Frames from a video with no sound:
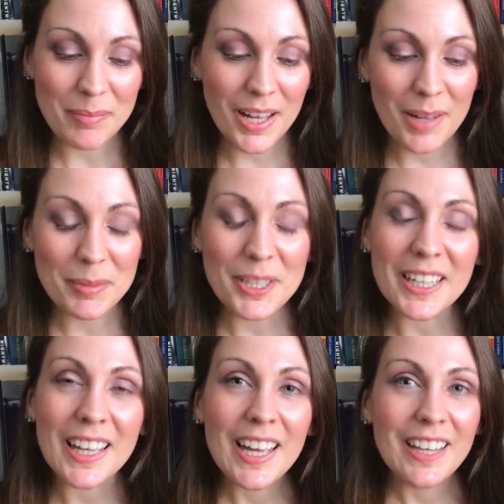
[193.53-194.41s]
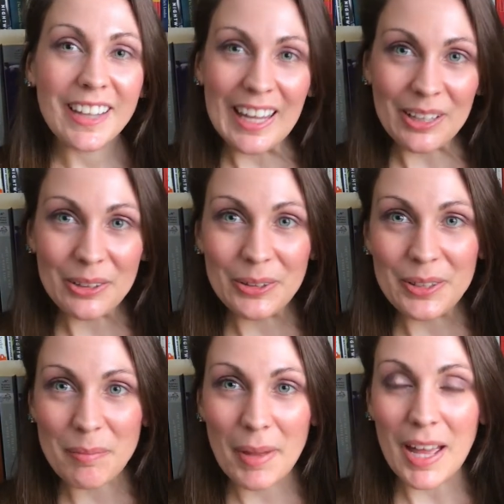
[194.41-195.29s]
Mom, look, they
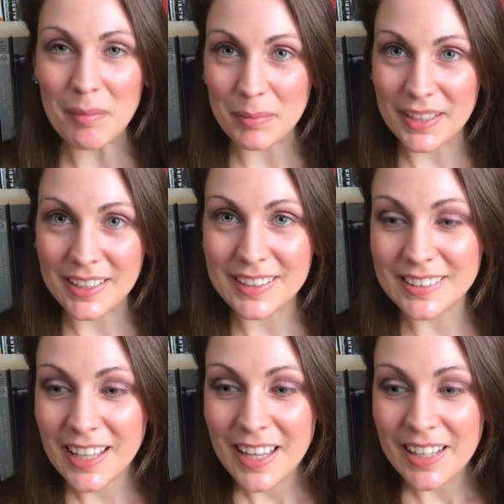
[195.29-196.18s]
included a map because,